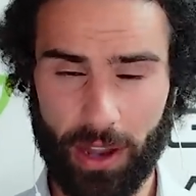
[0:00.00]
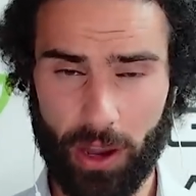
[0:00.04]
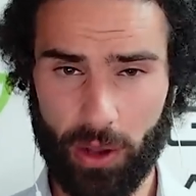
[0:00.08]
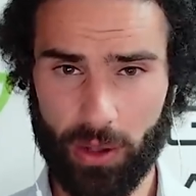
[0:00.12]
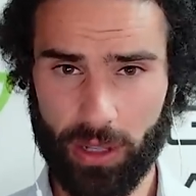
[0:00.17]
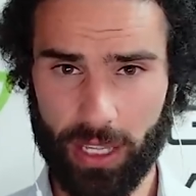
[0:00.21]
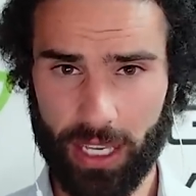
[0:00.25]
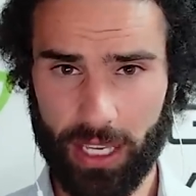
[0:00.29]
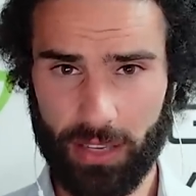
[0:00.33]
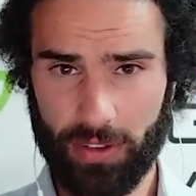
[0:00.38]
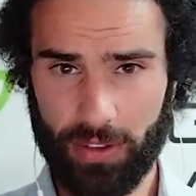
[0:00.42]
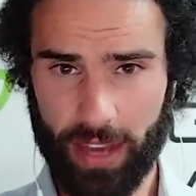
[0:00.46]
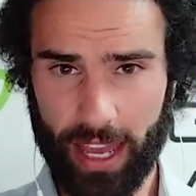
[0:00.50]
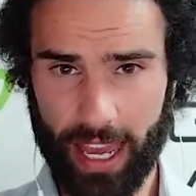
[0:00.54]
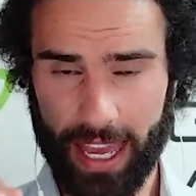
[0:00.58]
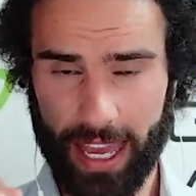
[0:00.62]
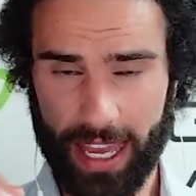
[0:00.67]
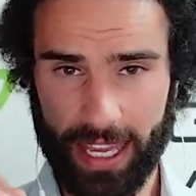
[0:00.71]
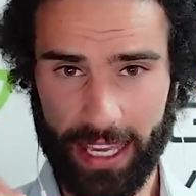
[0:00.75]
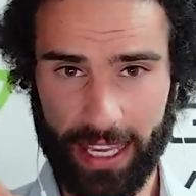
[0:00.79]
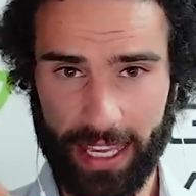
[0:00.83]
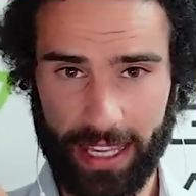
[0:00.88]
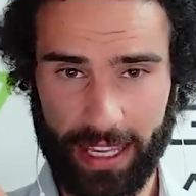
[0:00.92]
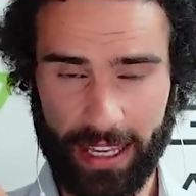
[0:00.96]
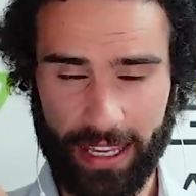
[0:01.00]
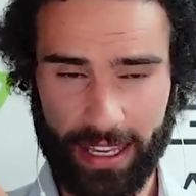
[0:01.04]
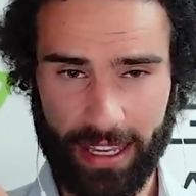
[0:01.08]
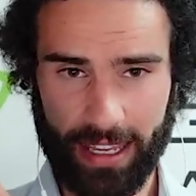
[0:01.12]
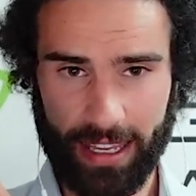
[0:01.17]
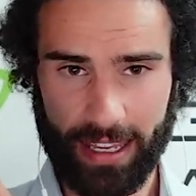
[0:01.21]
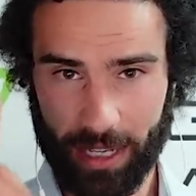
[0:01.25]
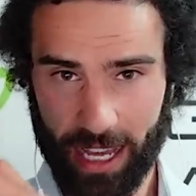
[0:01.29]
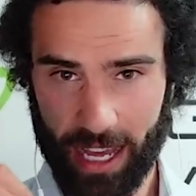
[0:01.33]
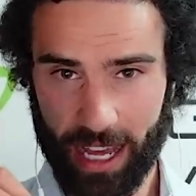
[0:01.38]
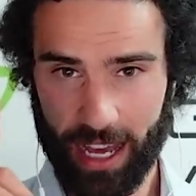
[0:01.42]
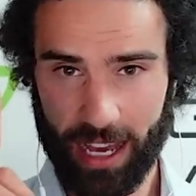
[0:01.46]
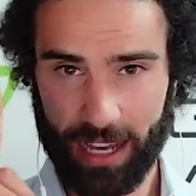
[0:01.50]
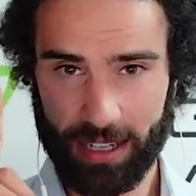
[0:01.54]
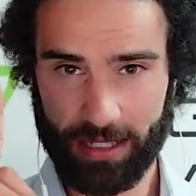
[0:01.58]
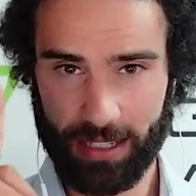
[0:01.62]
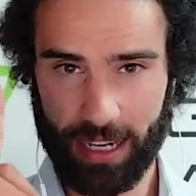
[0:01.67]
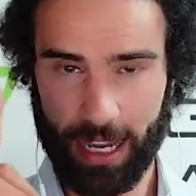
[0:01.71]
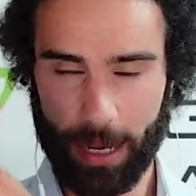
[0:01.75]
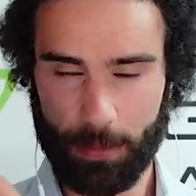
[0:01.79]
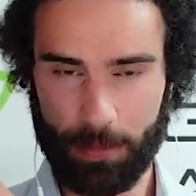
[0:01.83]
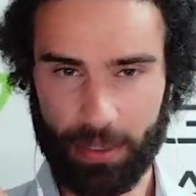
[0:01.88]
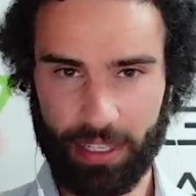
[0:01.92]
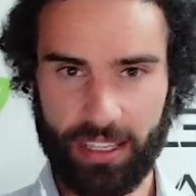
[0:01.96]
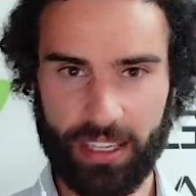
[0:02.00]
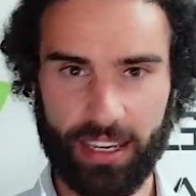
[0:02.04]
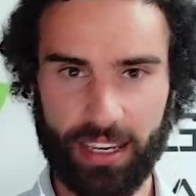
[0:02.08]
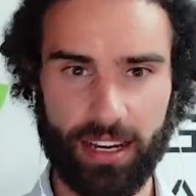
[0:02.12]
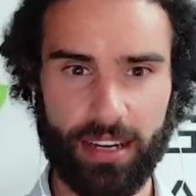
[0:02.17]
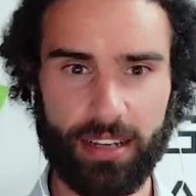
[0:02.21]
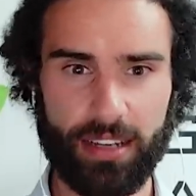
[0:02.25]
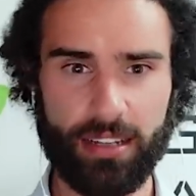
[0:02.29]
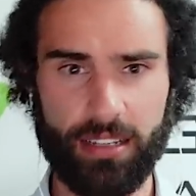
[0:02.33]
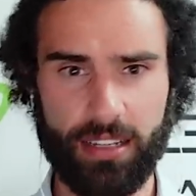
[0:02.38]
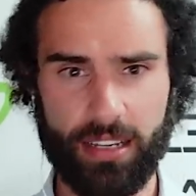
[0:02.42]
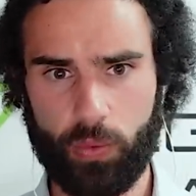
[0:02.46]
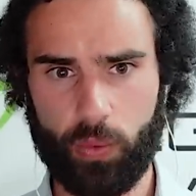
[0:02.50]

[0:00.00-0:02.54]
I'll leave a card up here